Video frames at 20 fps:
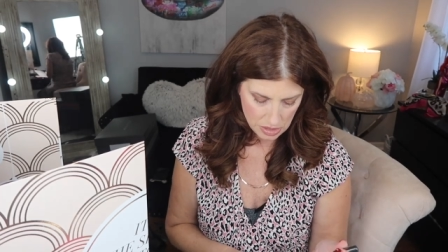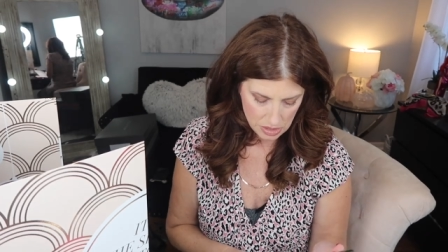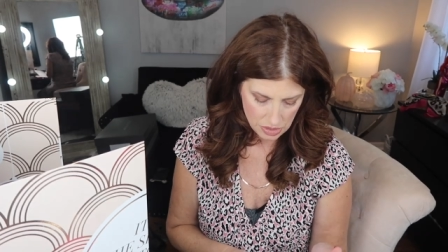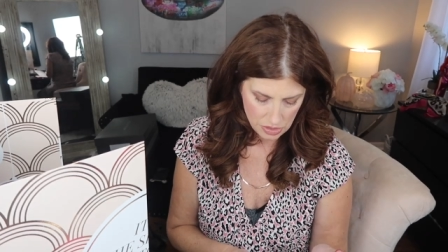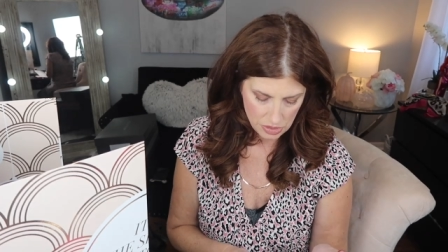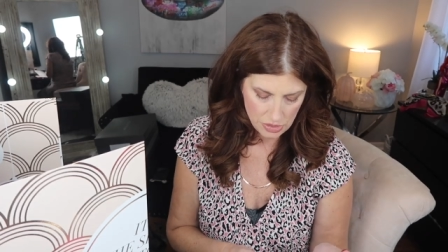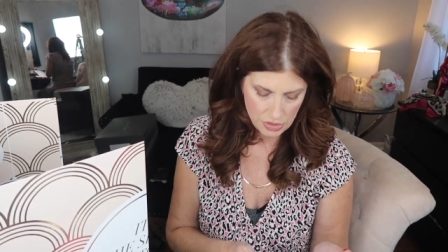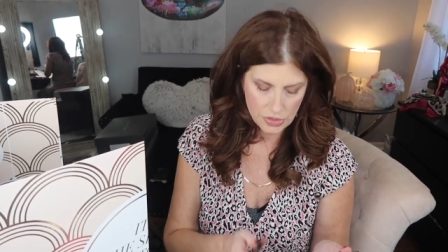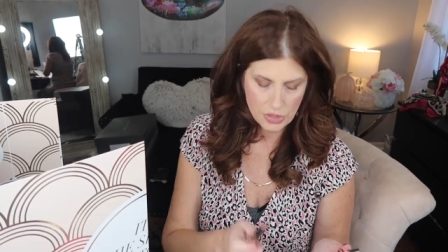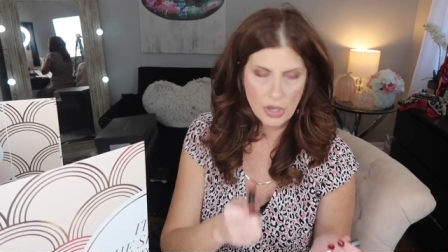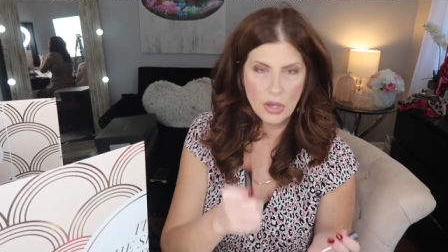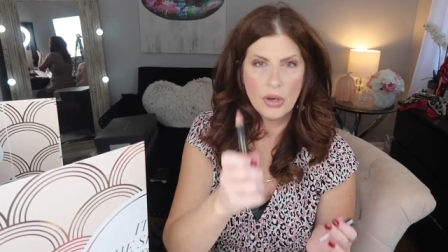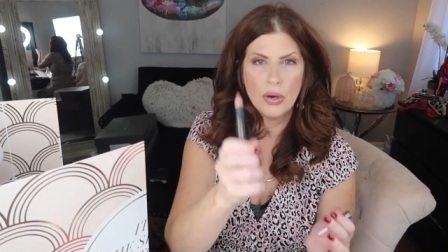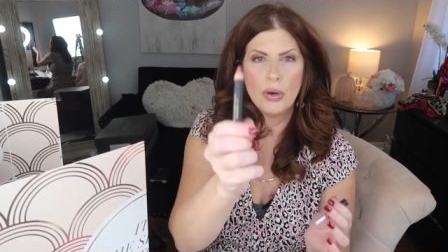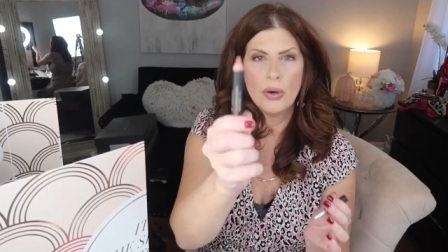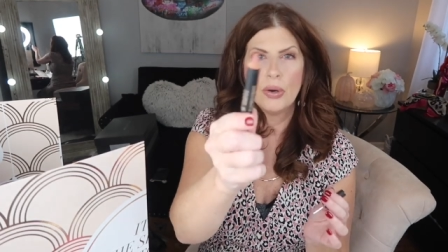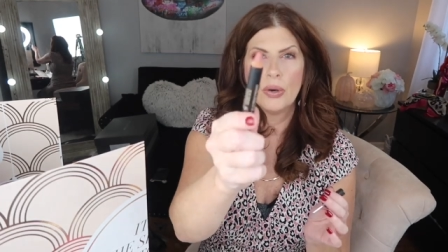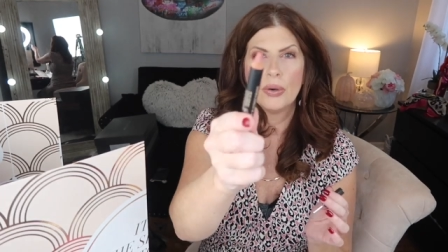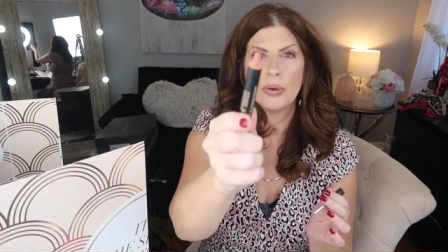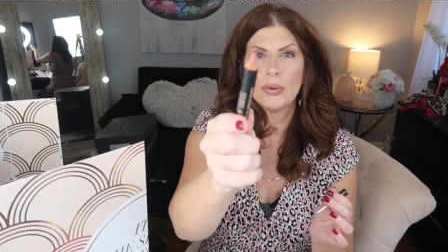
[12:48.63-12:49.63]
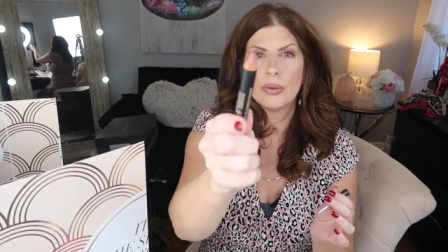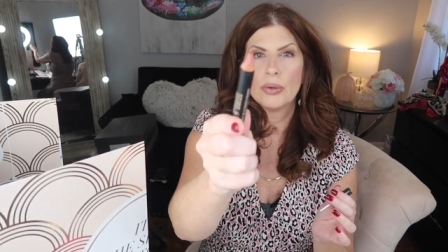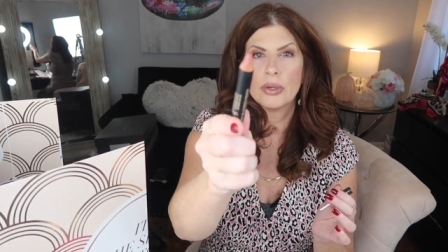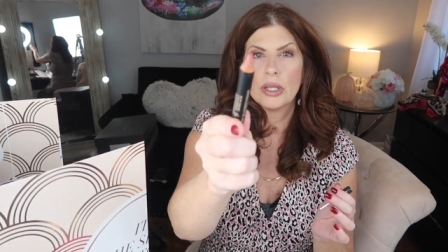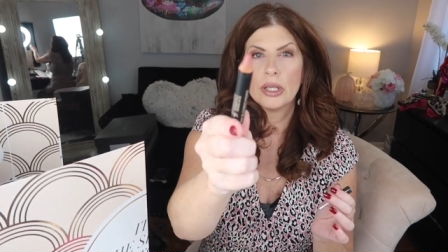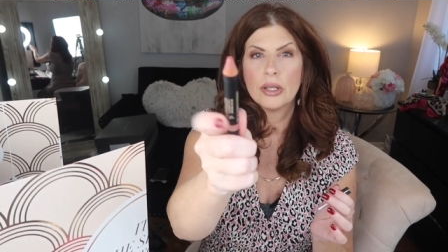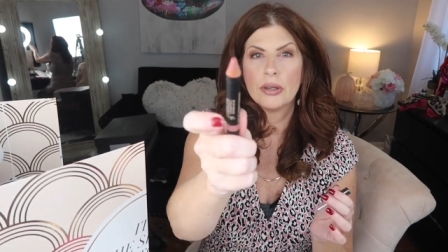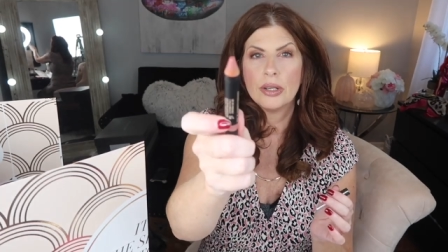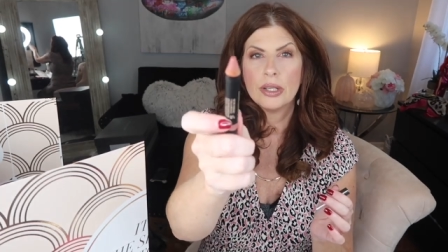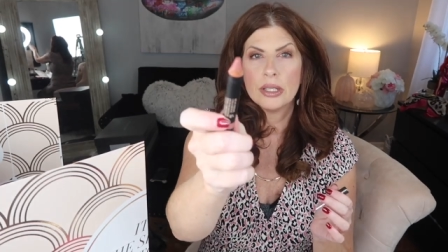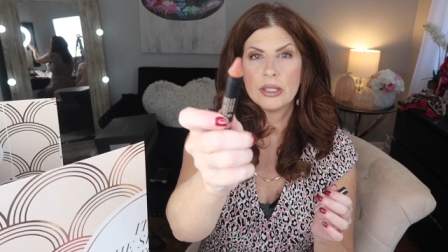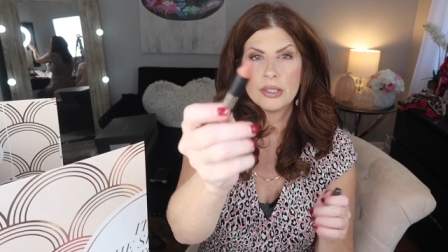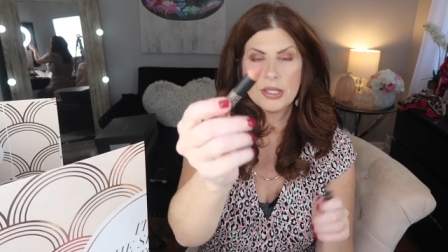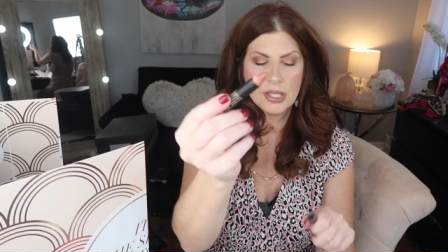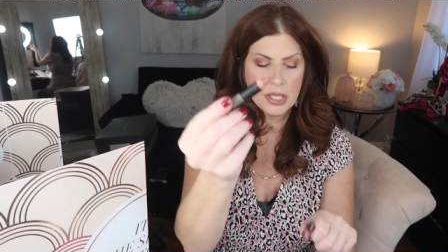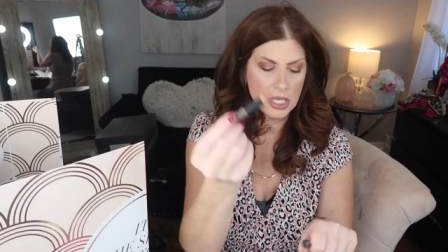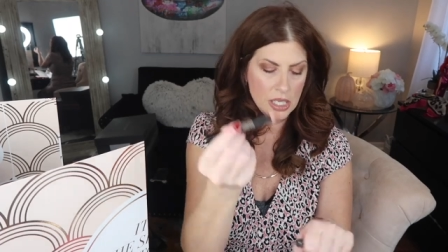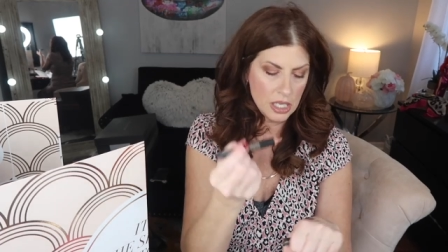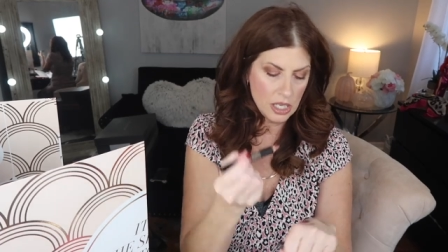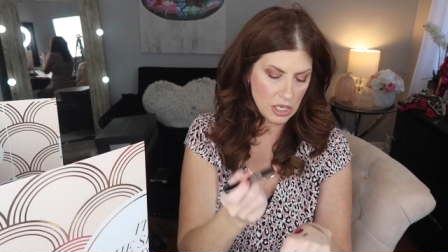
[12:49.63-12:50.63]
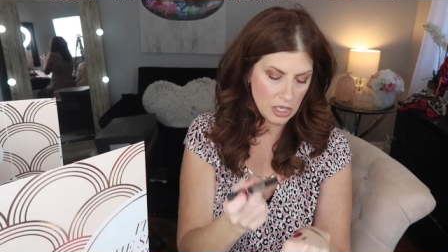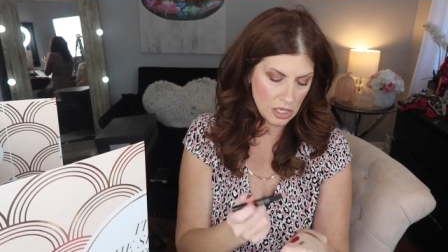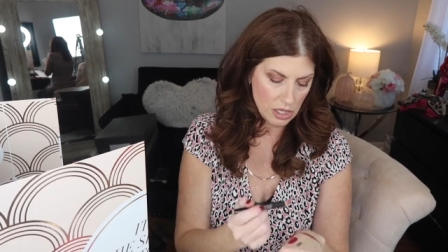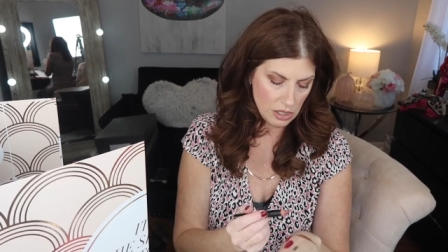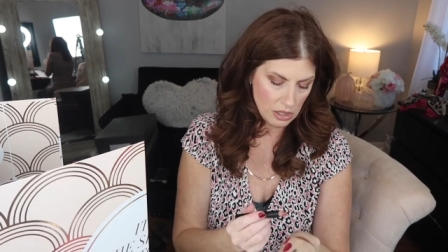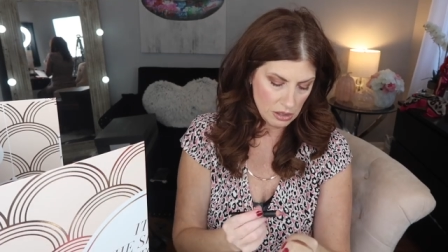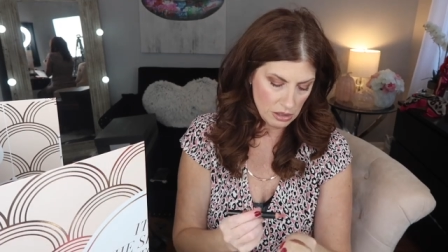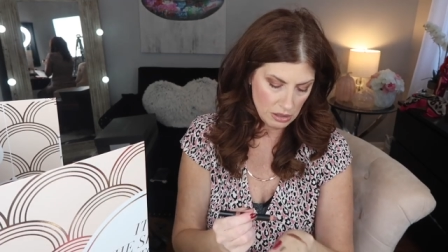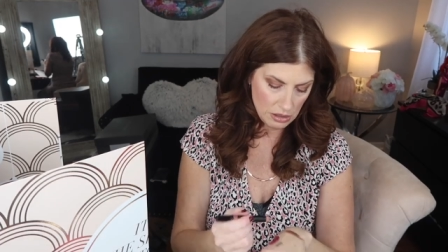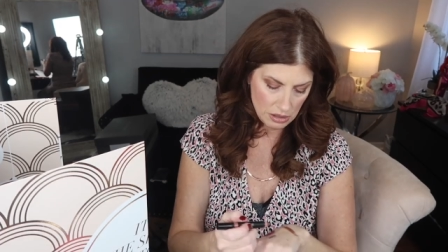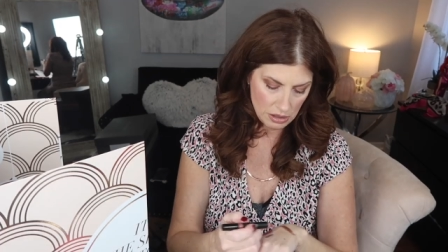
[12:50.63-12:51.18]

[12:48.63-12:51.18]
So here it is here.